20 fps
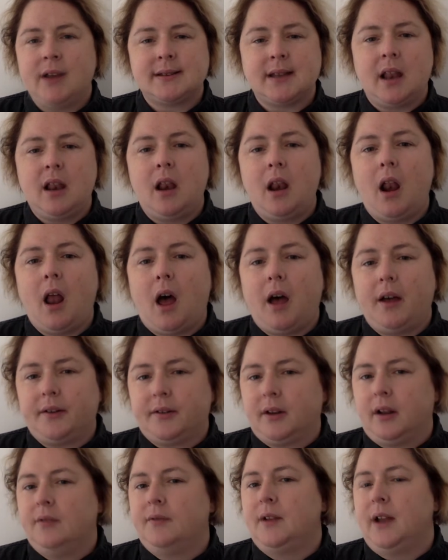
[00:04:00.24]
a lot
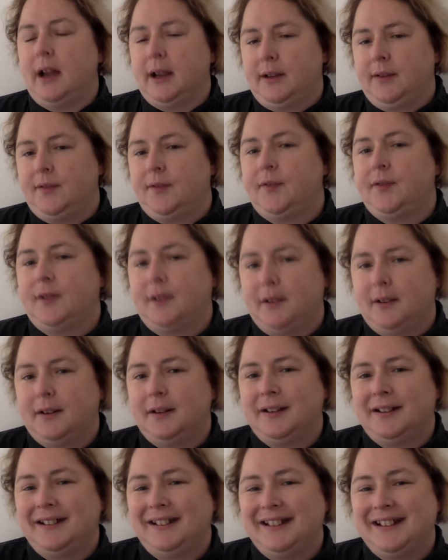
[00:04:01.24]
of life
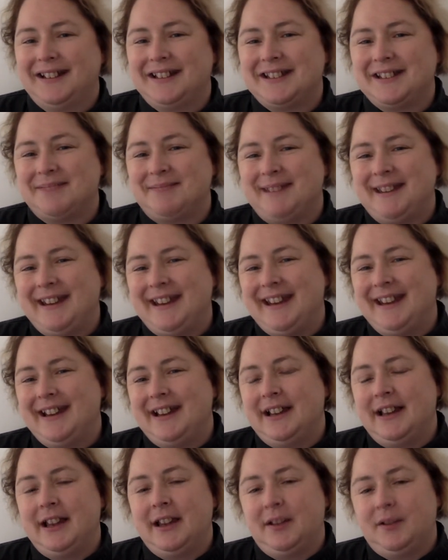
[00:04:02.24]
to be
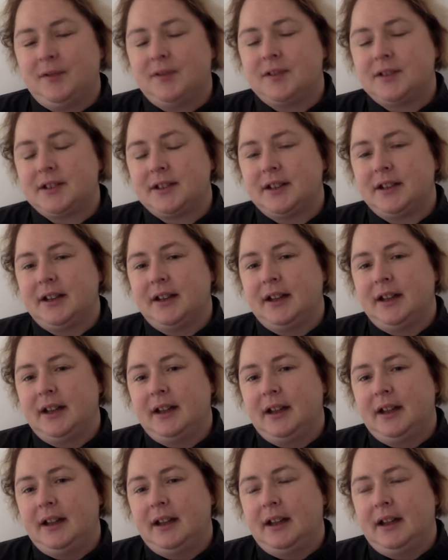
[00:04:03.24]
lived.
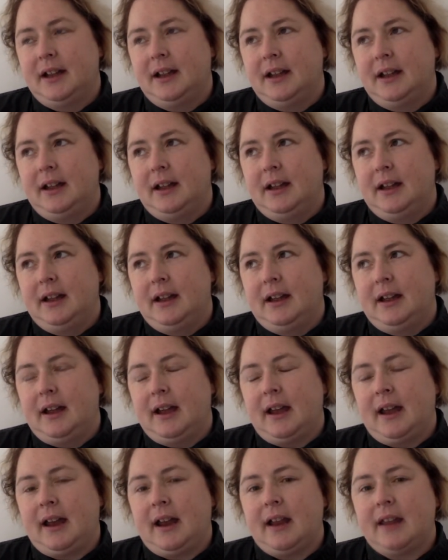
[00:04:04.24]

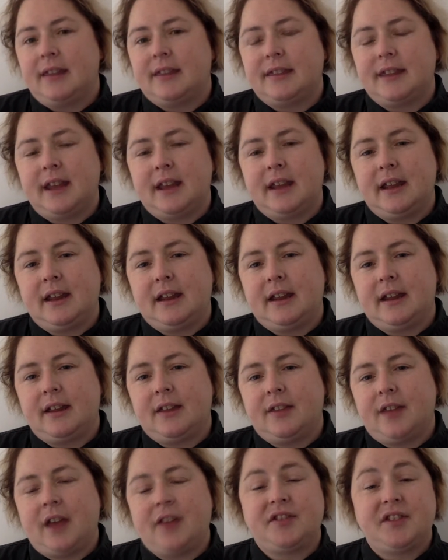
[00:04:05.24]
And I think
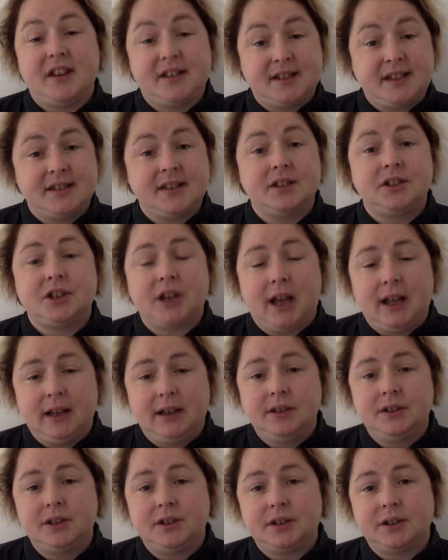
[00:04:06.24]
that this is a
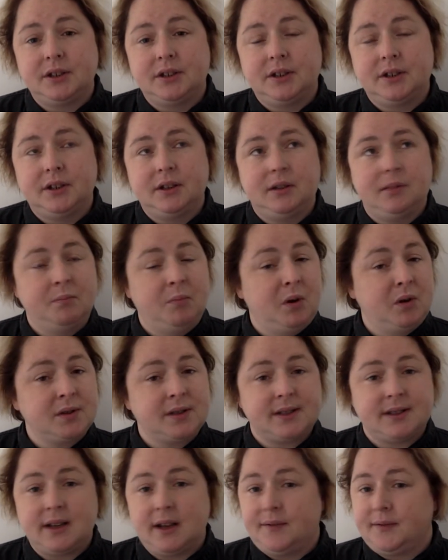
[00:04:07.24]
challenge,
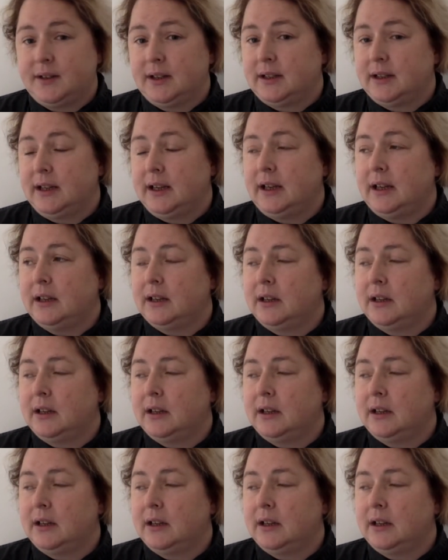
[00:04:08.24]
most definitely.